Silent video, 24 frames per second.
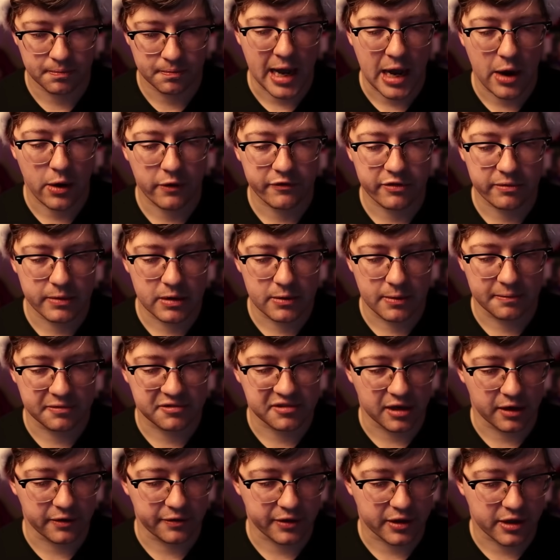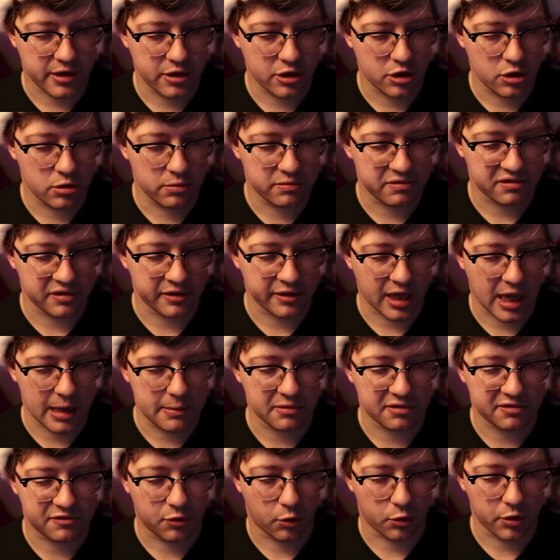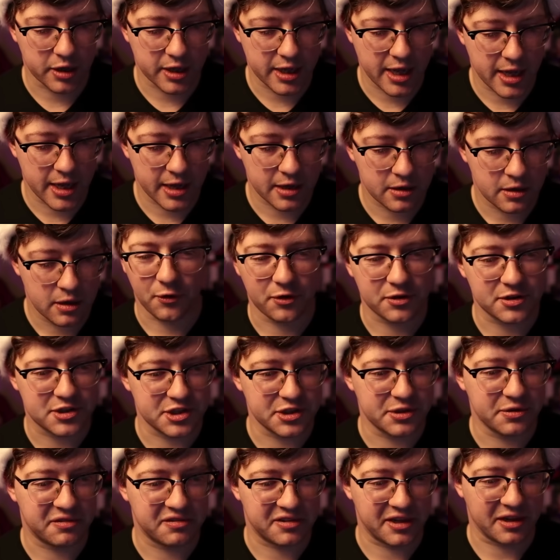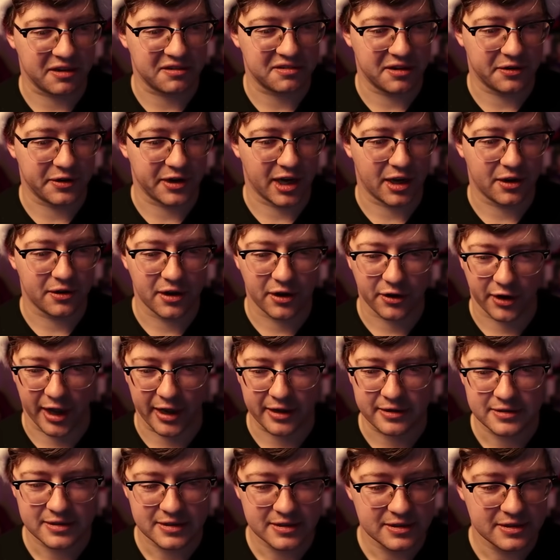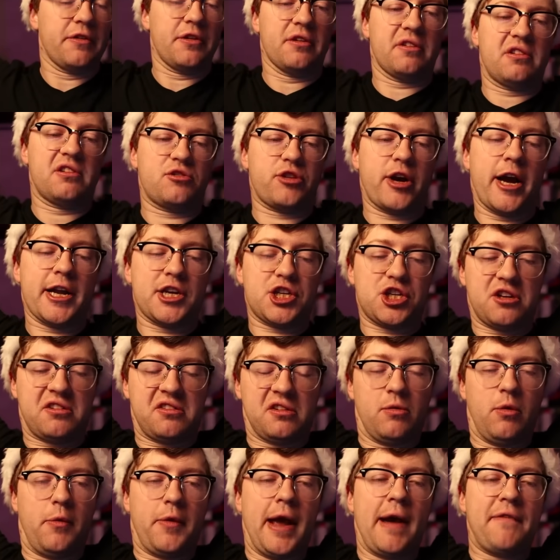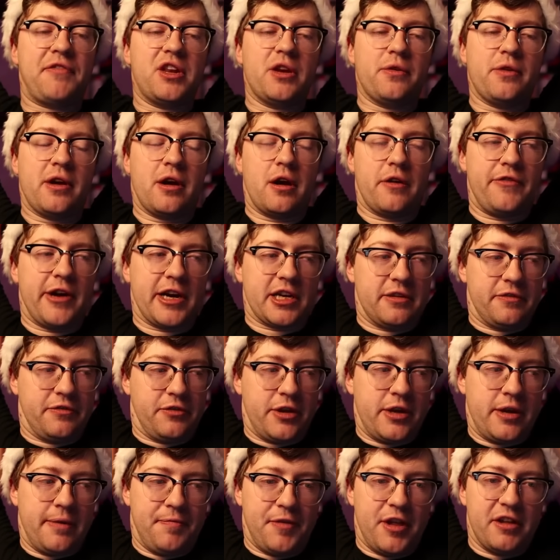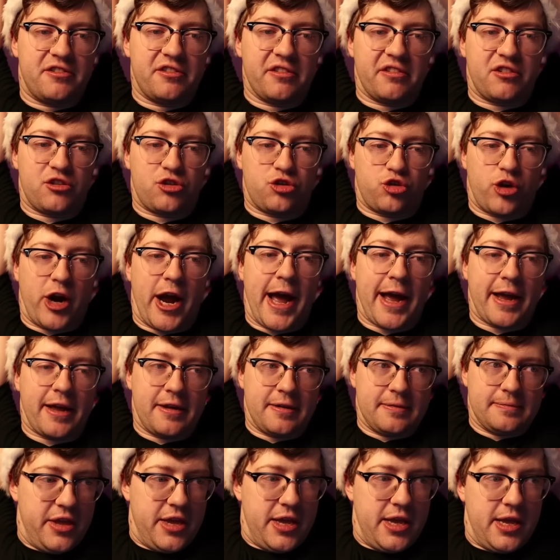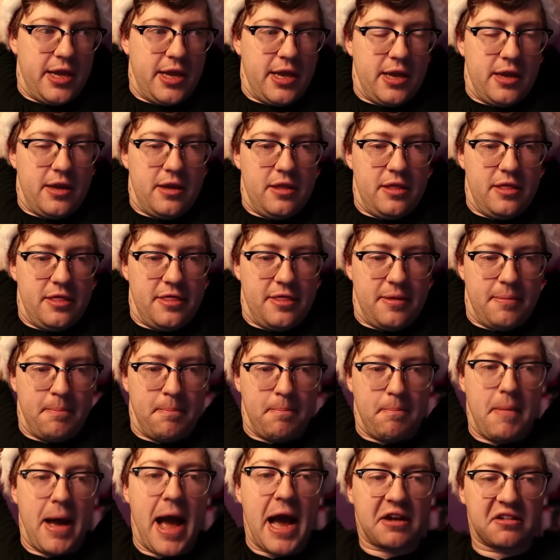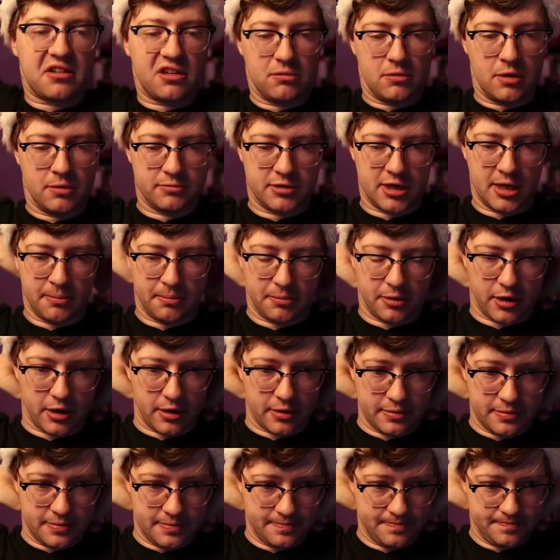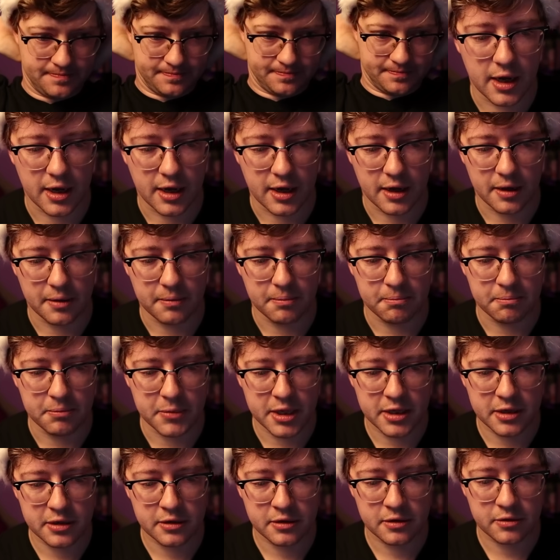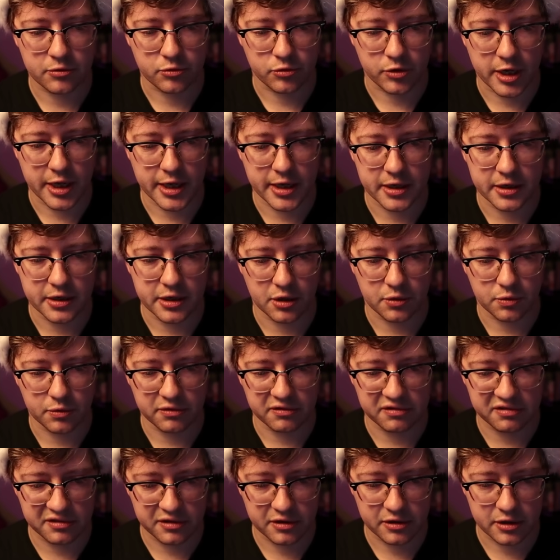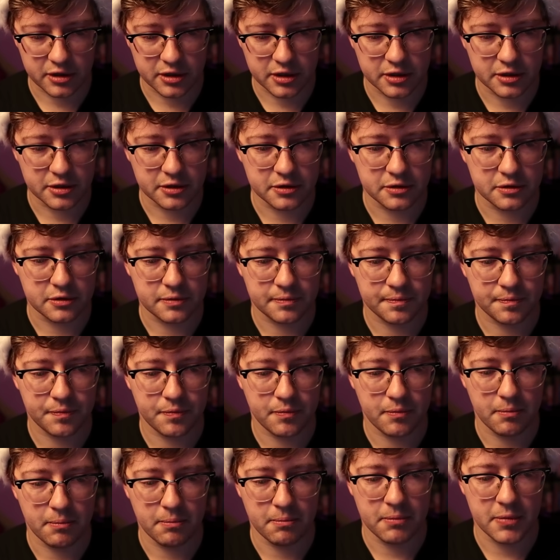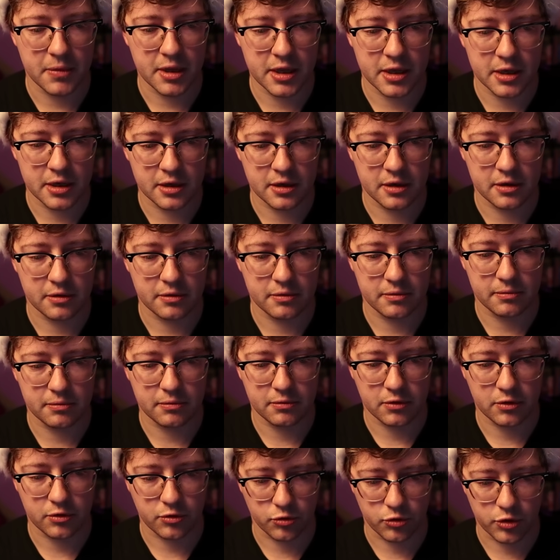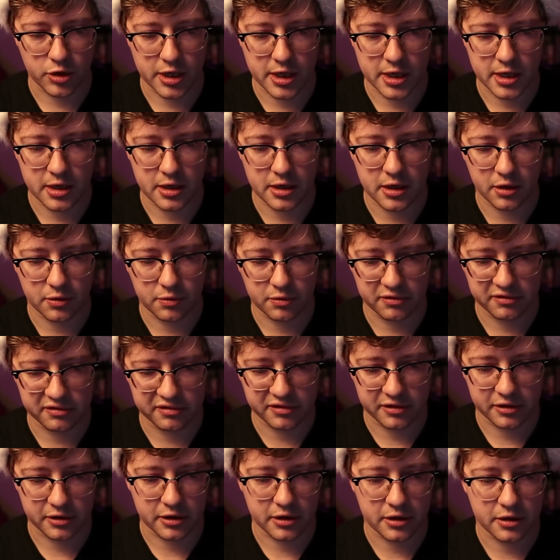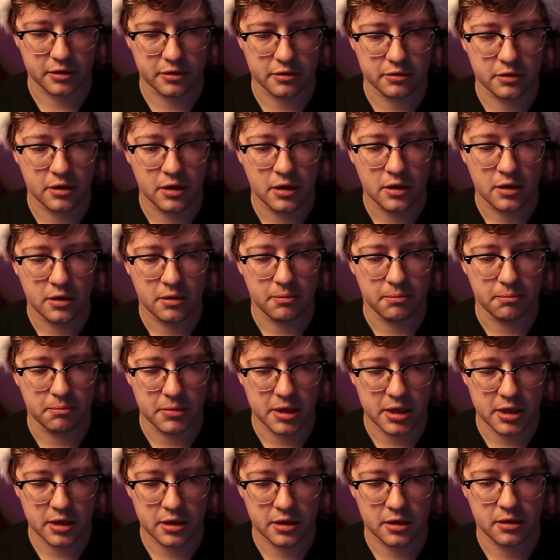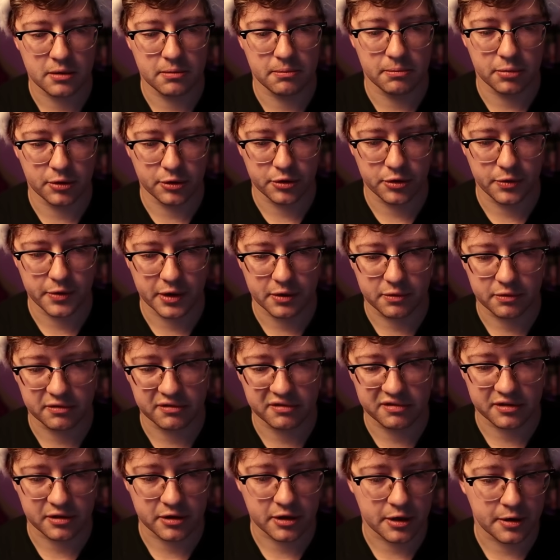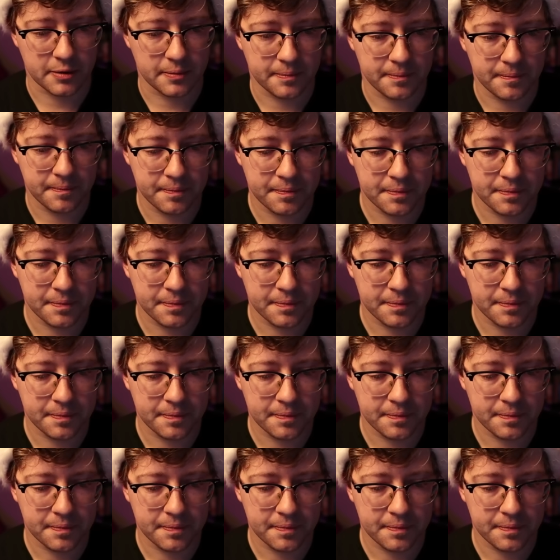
The power of the minimum set of the cubes in the game is 48. Four, two, six. There we go. Okay. Give it a little stretch. So what we have to do here effectively is just track the the maximum number. Uh, min red equals zero min green equals zero, min blue equals zero.